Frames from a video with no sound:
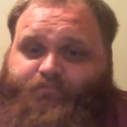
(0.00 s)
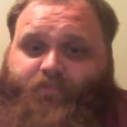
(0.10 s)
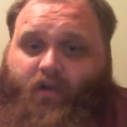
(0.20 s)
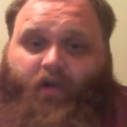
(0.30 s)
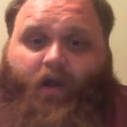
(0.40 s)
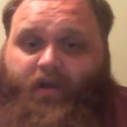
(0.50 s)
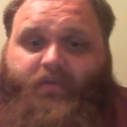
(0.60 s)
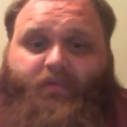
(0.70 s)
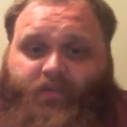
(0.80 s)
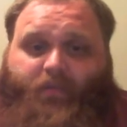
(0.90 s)
are
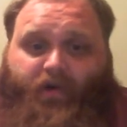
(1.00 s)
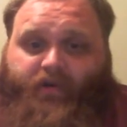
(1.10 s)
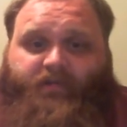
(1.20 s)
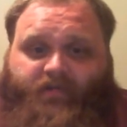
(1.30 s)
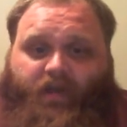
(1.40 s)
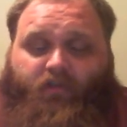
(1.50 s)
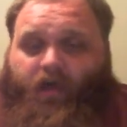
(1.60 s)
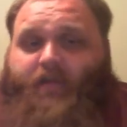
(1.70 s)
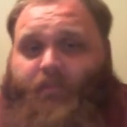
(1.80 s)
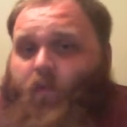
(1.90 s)
on the mark a
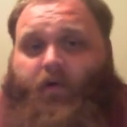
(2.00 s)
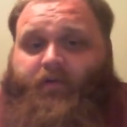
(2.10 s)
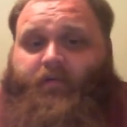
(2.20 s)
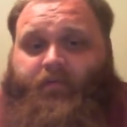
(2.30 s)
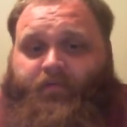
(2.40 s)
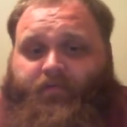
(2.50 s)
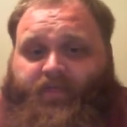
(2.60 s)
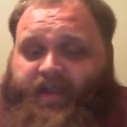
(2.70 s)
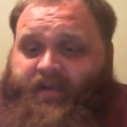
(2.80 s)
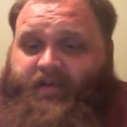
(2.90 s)
lot more
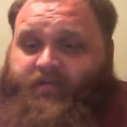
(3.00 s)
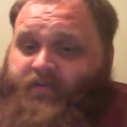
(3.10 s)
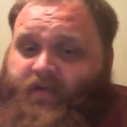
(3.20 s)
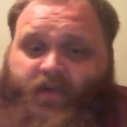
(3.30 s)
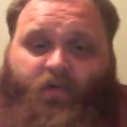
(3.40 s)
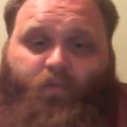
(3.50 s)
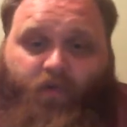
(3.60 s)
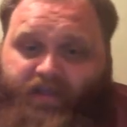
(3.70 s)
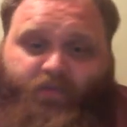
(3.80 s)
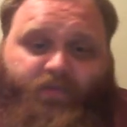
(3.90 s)
than
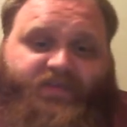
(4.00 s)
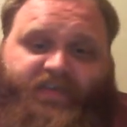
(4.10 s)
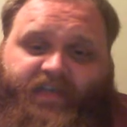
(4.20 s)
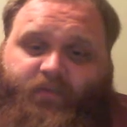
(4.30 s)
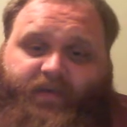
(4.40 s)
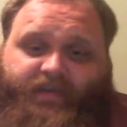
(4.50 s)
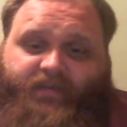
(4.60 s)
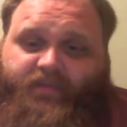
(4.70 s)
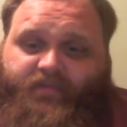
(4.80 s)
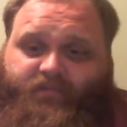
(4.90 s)
what you will see
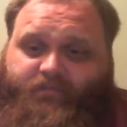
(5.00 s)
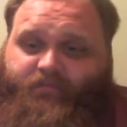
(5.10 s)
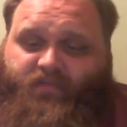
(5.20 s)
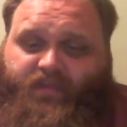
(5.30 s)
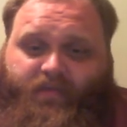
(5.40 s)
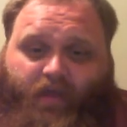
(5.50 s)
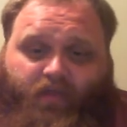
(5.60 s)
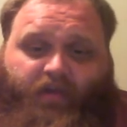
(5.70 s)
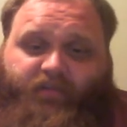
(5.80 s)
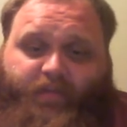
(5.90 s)
with a
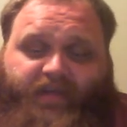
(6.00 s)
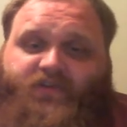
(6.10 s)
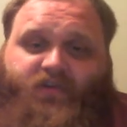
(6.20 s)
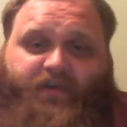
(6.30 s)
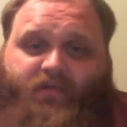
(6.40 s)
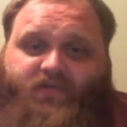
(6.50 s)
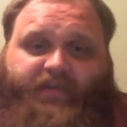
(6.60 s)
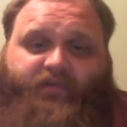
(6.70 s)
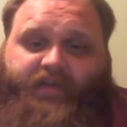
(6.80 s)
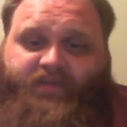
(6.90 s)
lot of the mainstream news
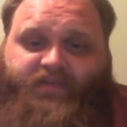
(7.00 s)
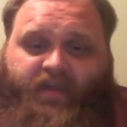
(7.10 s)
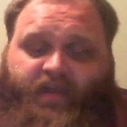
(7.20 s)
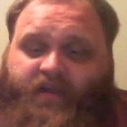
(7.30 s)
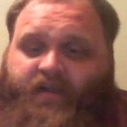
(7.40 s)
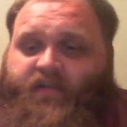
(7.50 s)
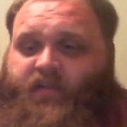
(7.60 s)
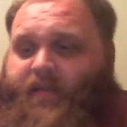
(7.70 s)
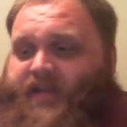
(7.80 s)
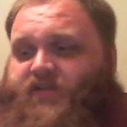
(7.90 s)
outlets.
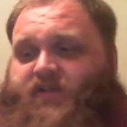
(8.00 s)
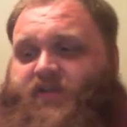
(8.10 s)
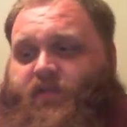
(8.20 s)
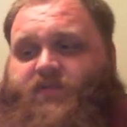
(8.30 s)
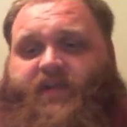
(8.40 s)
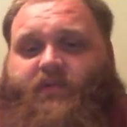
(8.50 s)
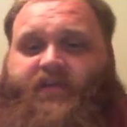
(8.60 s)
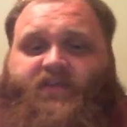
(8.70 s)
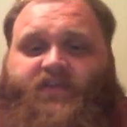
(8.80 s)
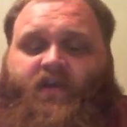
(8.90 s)
The mainstream news
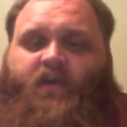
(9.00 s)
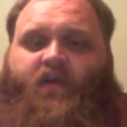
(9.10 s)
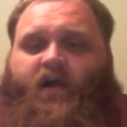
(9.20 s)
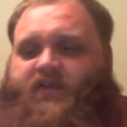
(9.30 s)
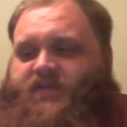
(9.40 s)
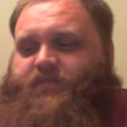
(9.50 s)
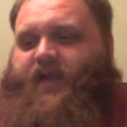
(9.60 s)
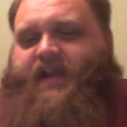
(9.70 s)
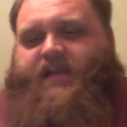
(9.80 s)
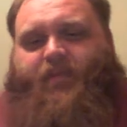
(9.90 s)
outlets are just for
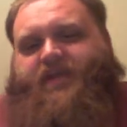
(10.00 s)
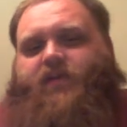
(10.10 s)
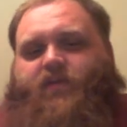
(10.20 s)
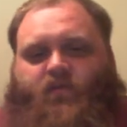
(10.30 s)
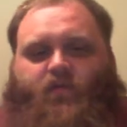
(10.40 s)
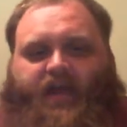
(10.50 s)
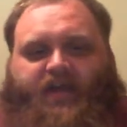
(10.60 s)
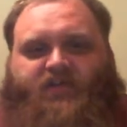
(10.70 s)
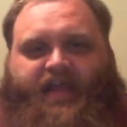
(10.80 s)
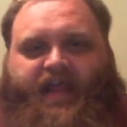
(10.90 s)
anybody who
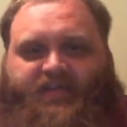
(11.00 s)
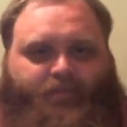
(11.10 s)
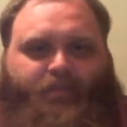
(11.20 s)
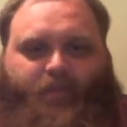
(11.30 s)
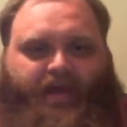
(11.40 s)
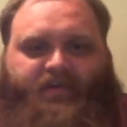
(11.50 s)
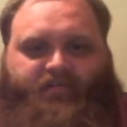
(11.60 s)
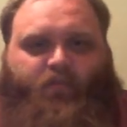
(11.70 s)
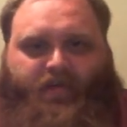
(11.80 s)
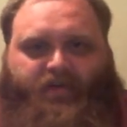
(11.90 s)
actually has a mind
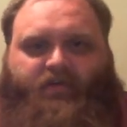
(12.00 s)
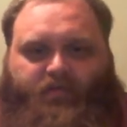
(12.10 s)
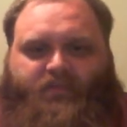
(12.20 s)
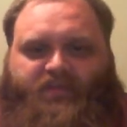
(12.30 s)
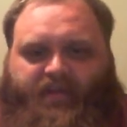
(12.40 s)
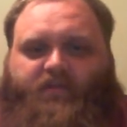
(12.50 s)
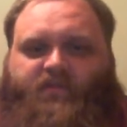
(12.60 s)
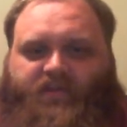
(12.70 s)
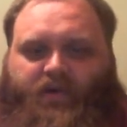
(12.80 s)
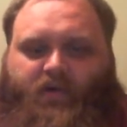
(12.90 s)
of opinion of
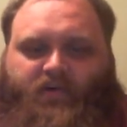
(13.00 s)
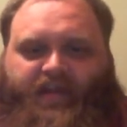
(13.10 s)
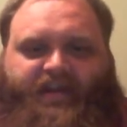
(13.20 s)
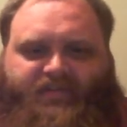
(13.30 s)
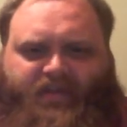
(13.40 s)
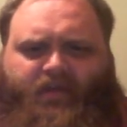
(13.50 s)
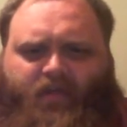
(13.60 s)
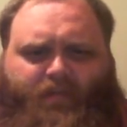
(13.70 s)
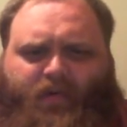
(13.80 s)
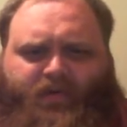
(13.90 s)
themselves and know that it's not
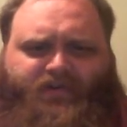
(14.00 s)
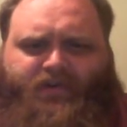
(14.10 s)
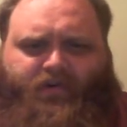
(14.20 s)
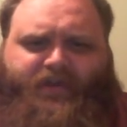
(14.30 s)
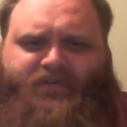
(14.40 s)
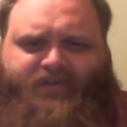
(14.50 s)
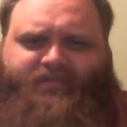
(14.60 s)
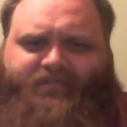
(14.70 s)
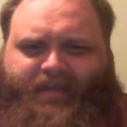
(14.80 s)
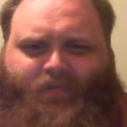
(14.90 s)
all about Russian
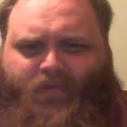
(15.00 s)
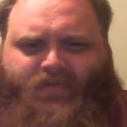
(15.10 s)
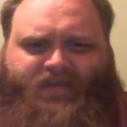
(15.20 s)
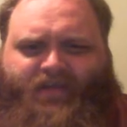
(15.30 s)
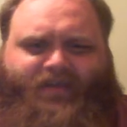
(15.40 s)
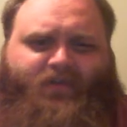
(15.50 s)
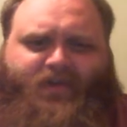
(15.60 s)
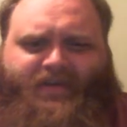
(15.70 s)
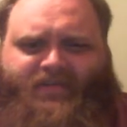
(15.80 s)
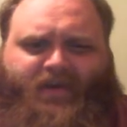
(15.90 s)
aggression and that Putin's not all
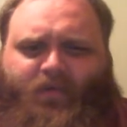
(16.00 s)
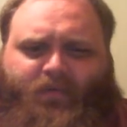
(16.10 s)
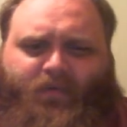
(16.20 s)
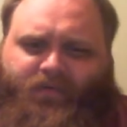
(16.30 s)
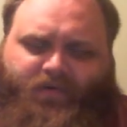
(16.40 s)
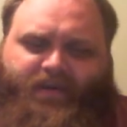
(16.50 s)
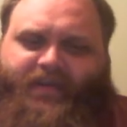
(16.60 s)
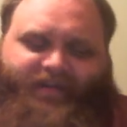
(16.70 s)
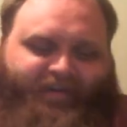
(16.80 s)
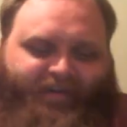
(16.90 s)
trying to start World War
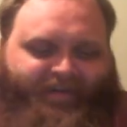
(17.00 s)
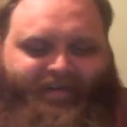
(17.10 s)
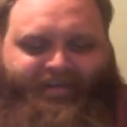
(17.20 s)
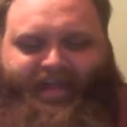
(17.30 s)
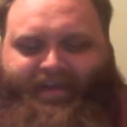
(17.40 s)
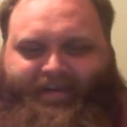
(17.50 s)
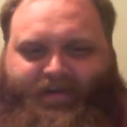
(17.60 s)
III and that,